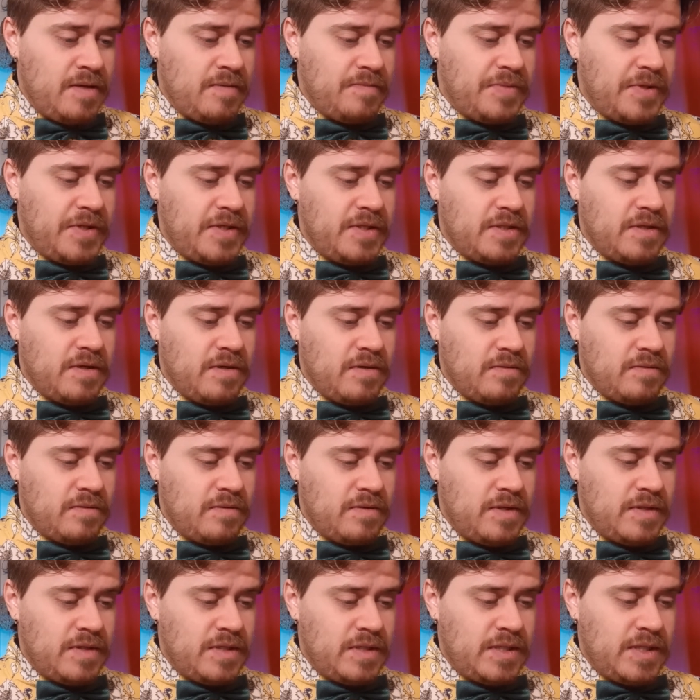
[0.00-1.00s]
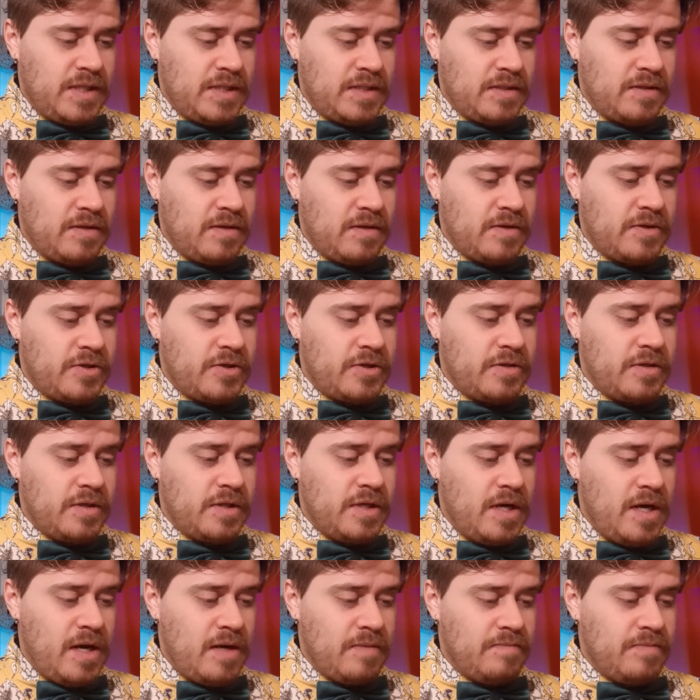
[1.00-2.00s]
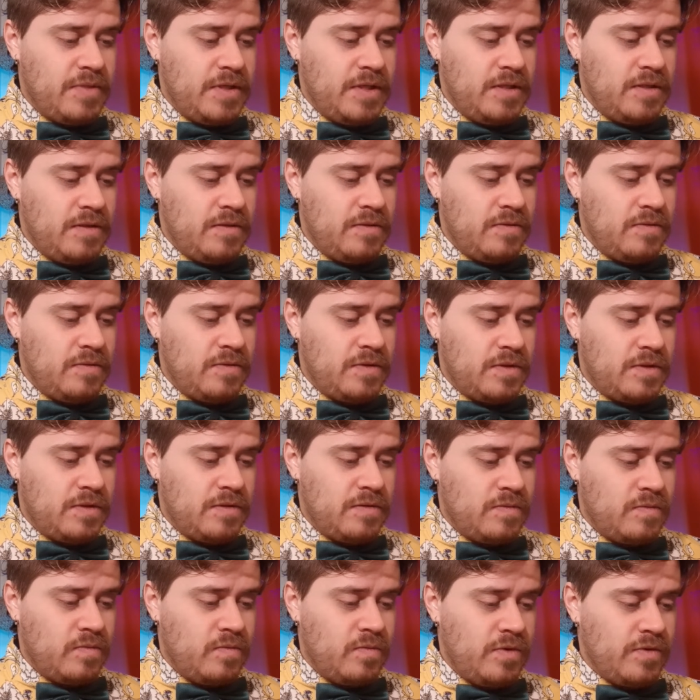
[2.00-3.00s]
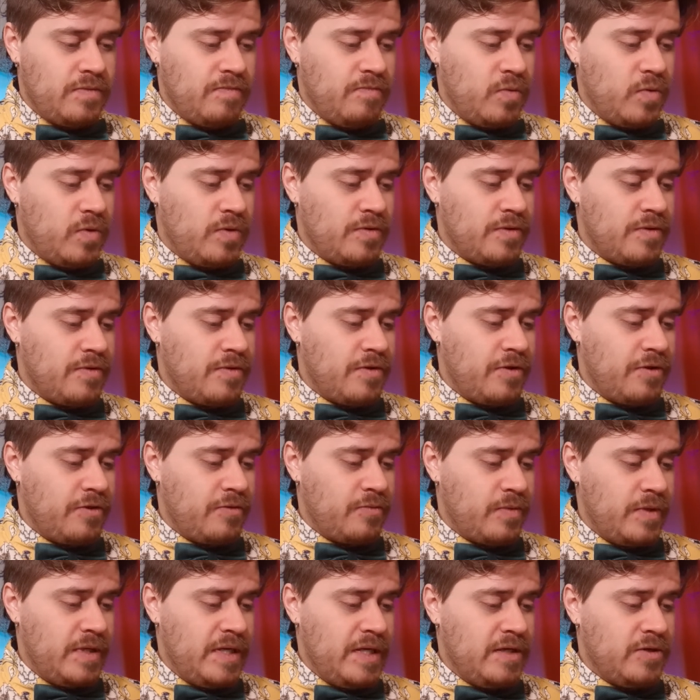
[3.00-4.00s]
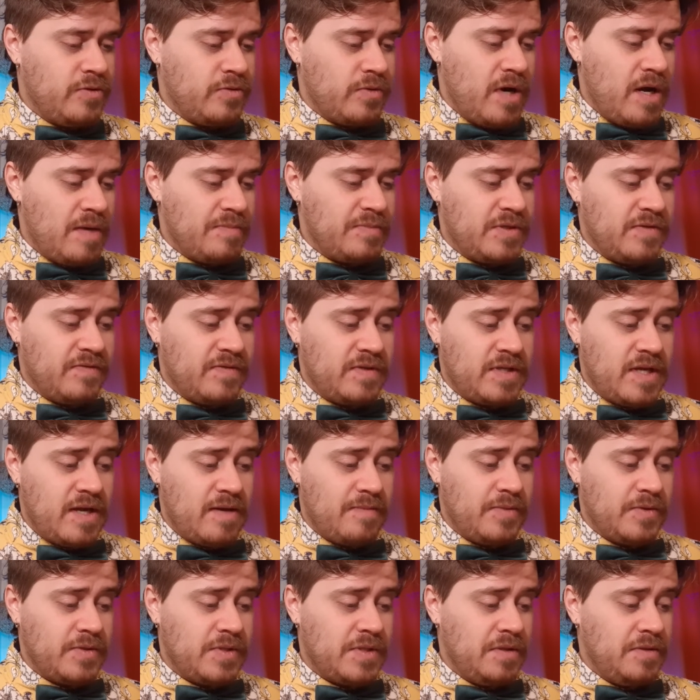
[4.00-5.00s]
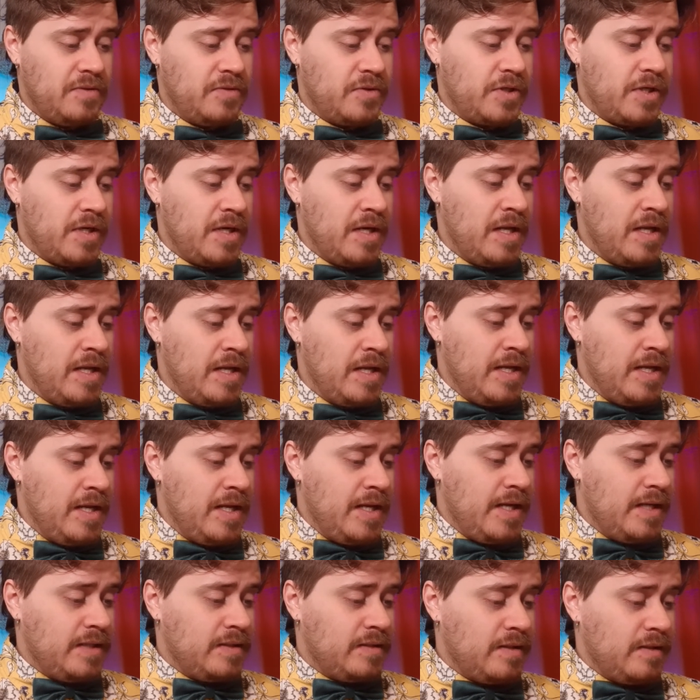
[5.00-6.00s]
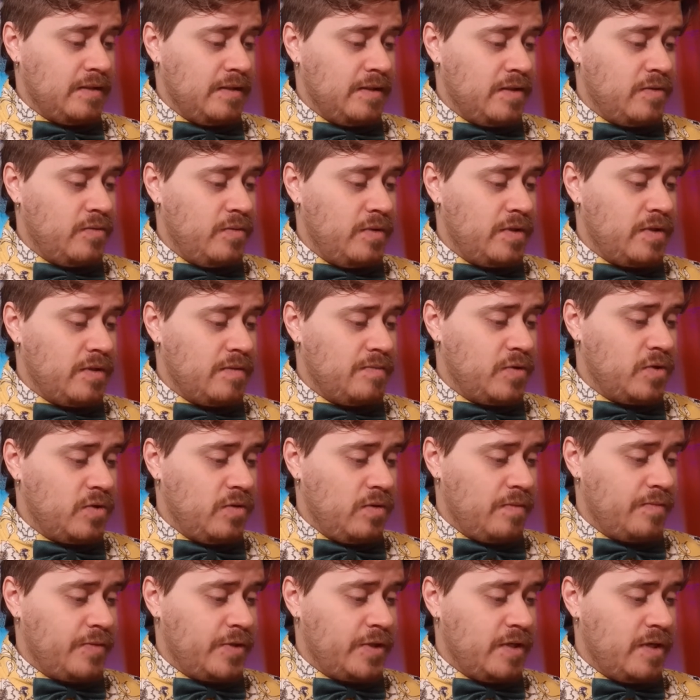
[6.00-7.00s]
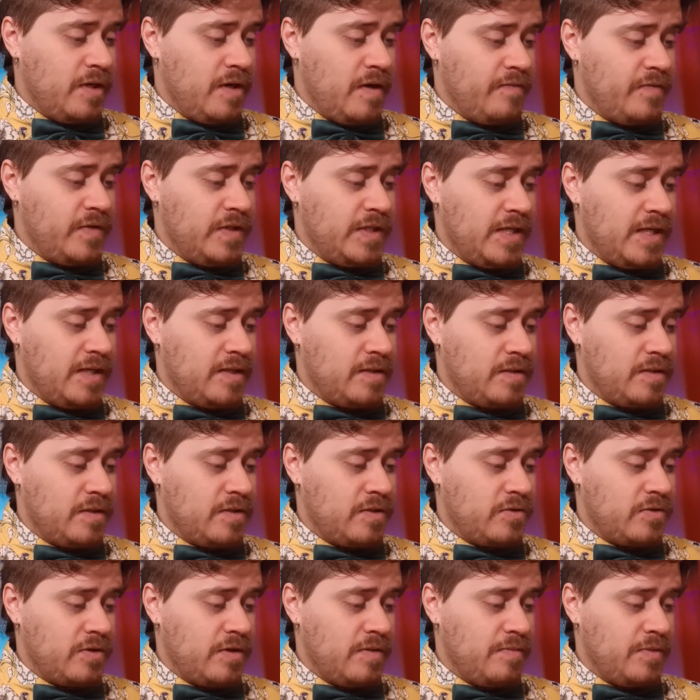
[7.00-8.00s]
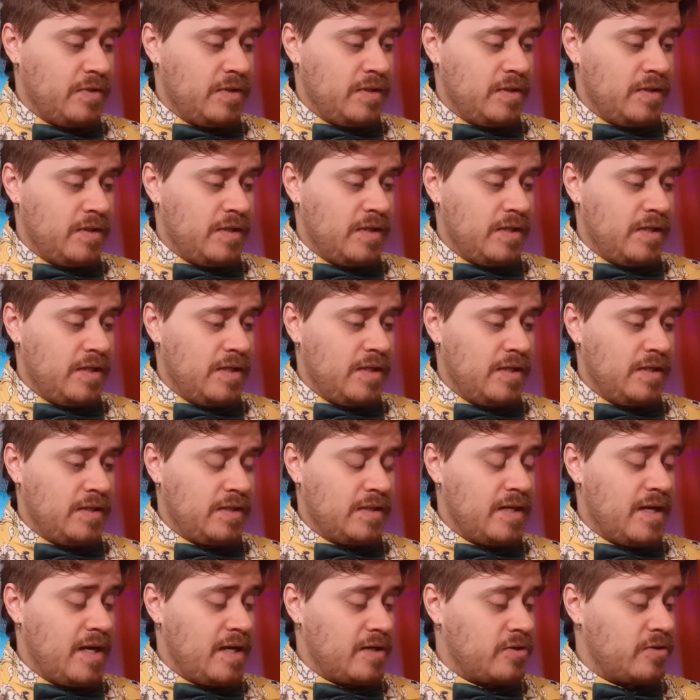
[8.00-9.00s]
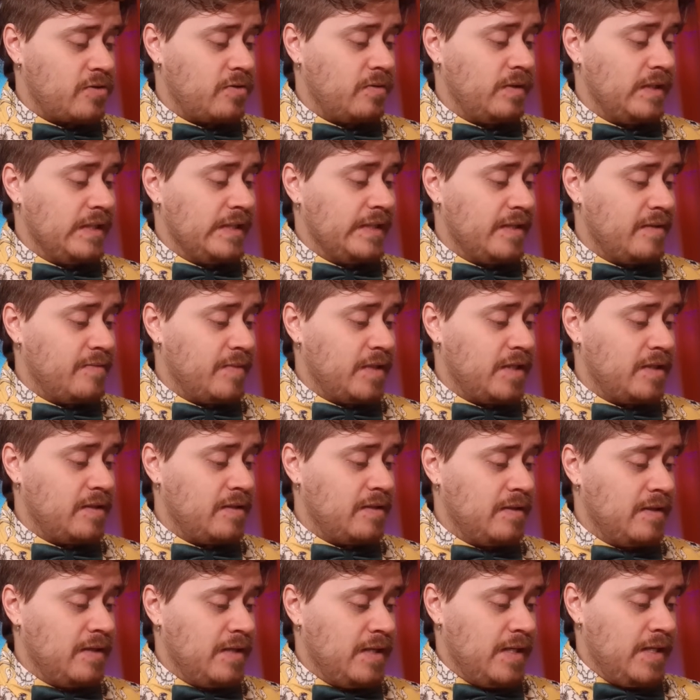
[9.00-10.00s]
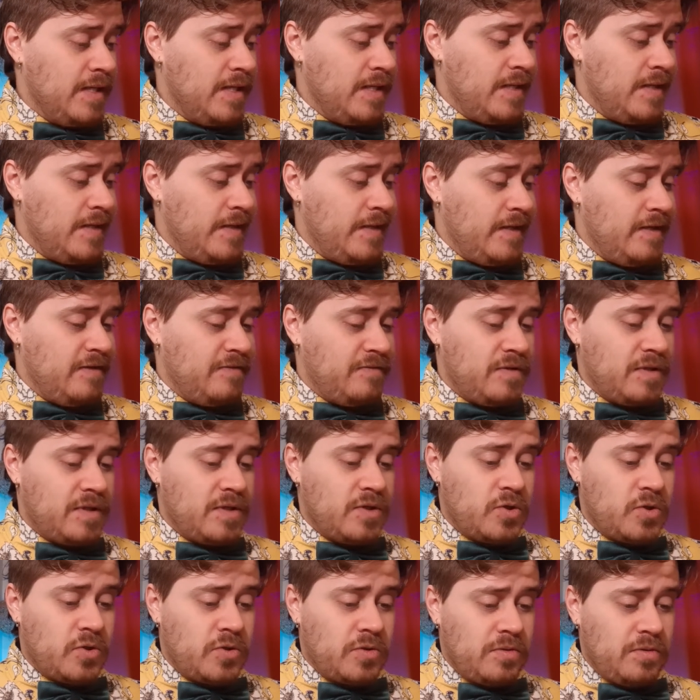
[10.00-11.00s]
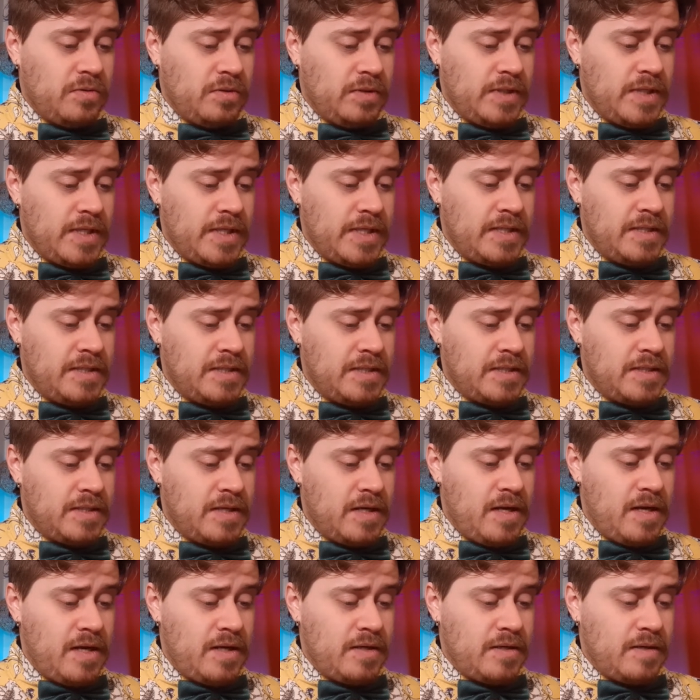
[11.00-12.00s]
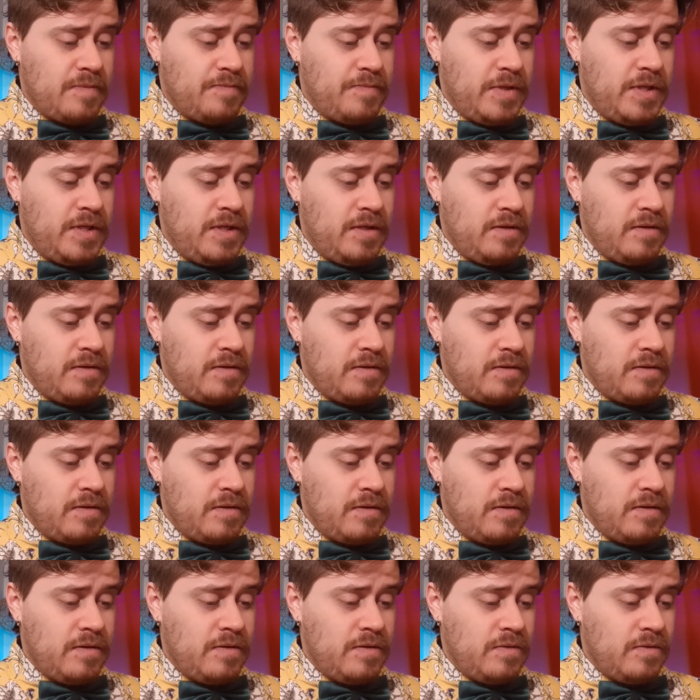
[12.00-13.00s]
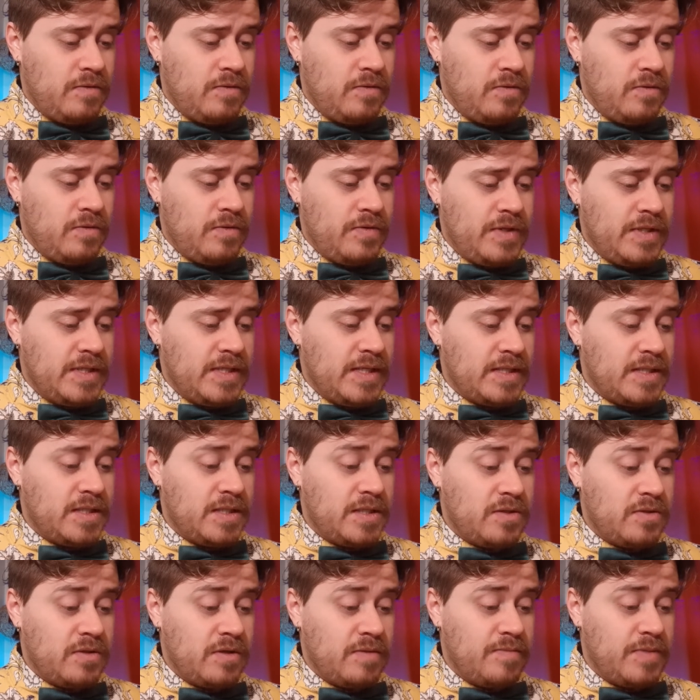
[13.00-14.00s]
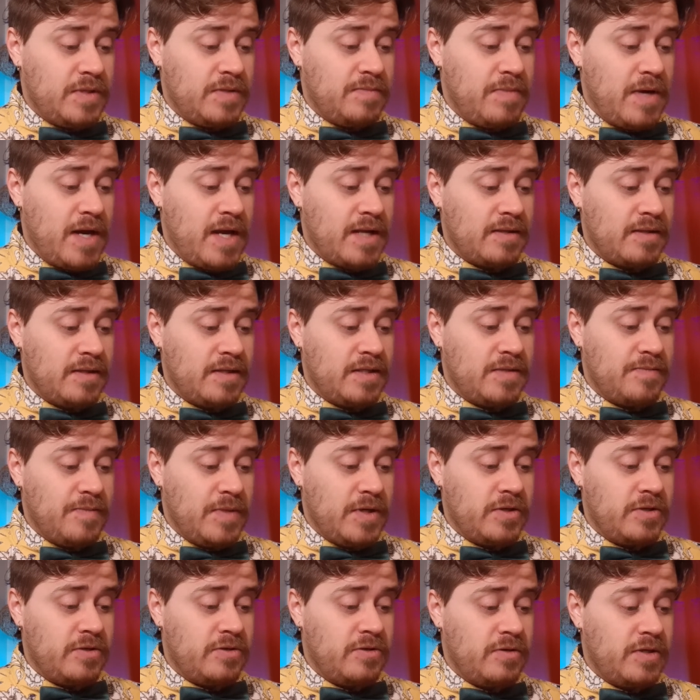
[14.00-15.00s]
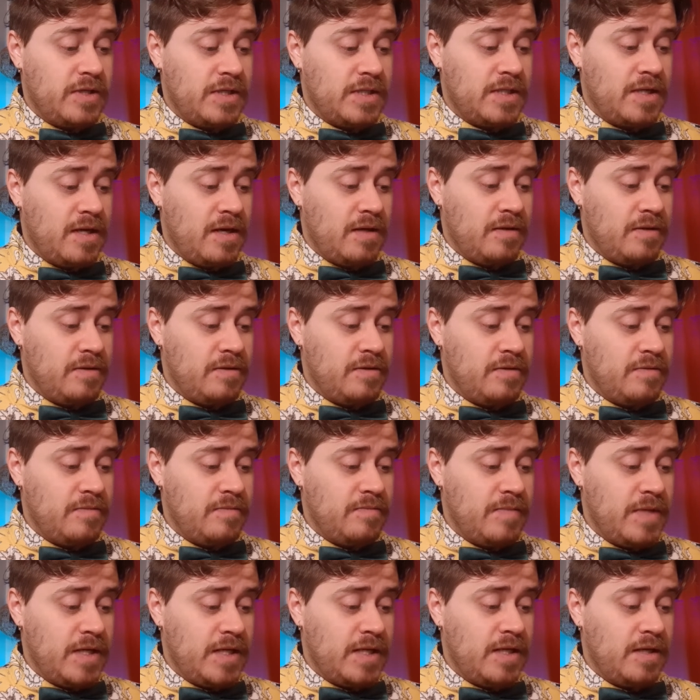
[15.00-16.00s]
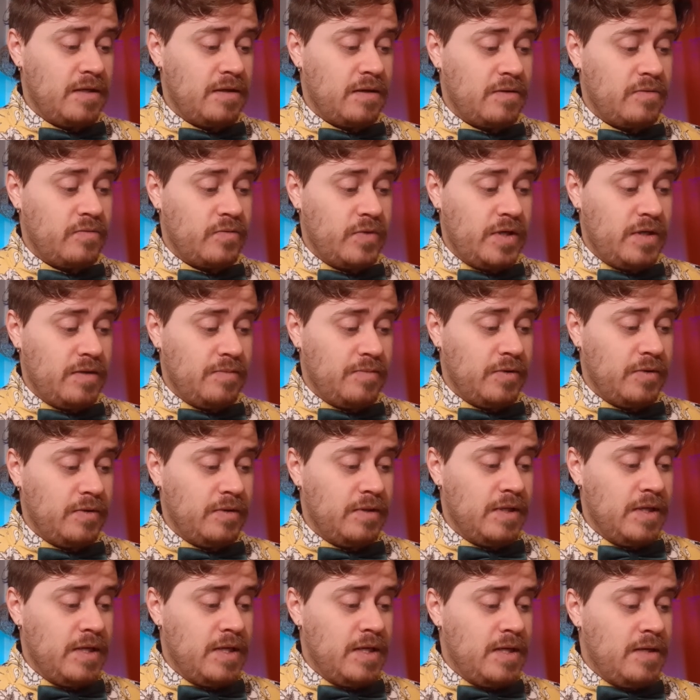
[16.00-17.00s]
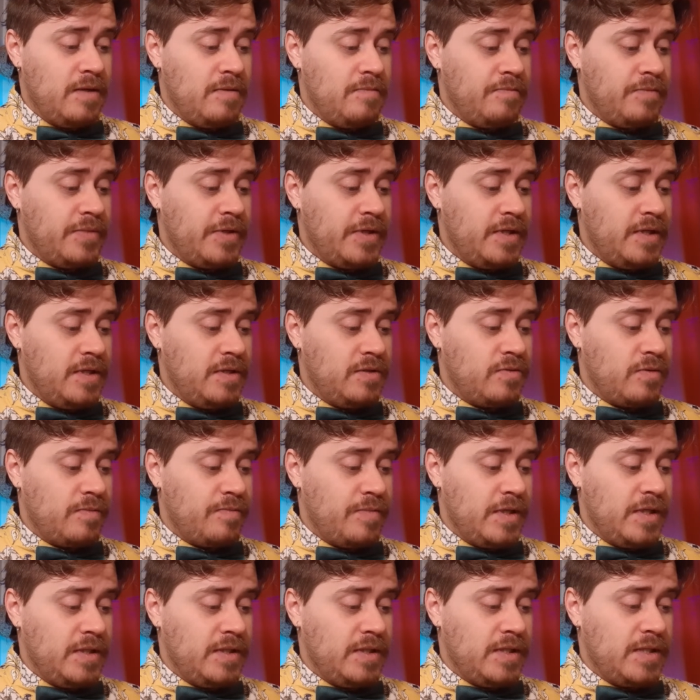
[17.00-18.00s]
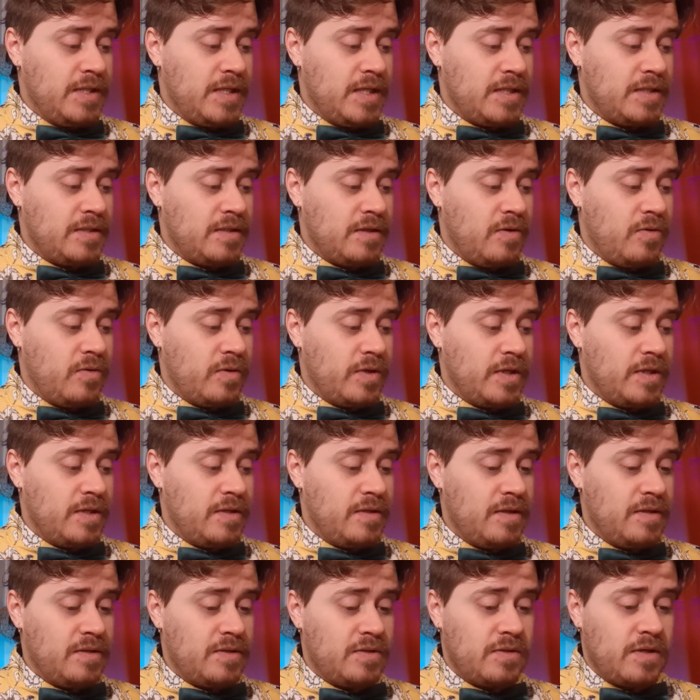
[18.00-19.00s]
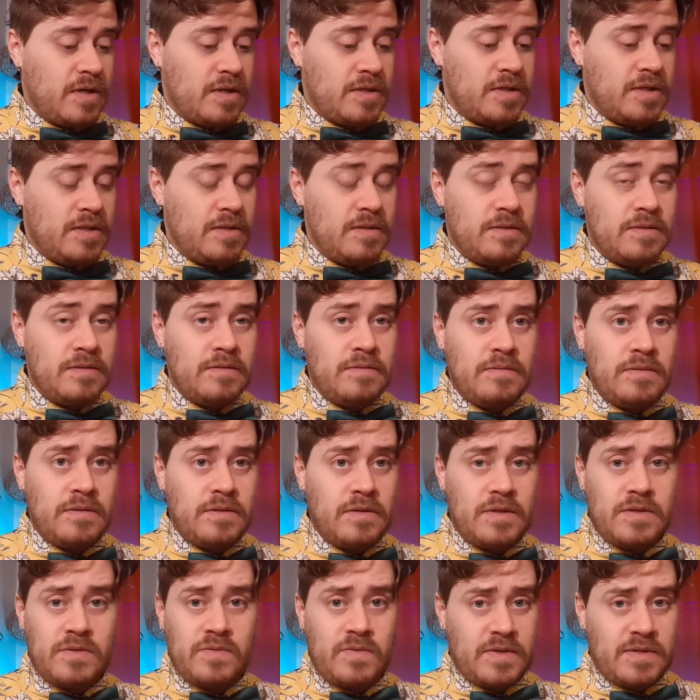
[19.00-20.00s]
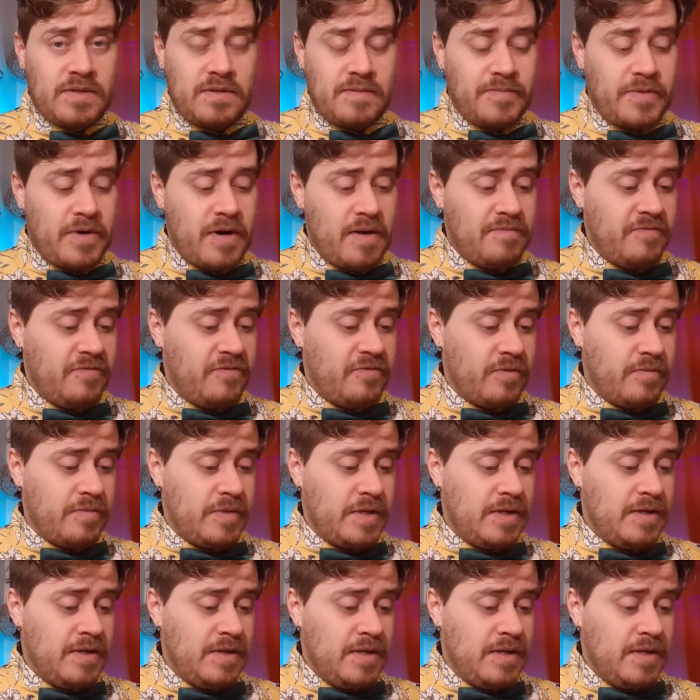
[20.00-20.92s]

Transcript: Please note that the test card should not be used with more than 3 drops of sample solution, as the liquid absorption of the test strip is naturally limited. If the control line does not appear or the test strip is badly smudged or discolored, making it unreadable, please repeat the test according to the instructions. So this wasn't a problem for me.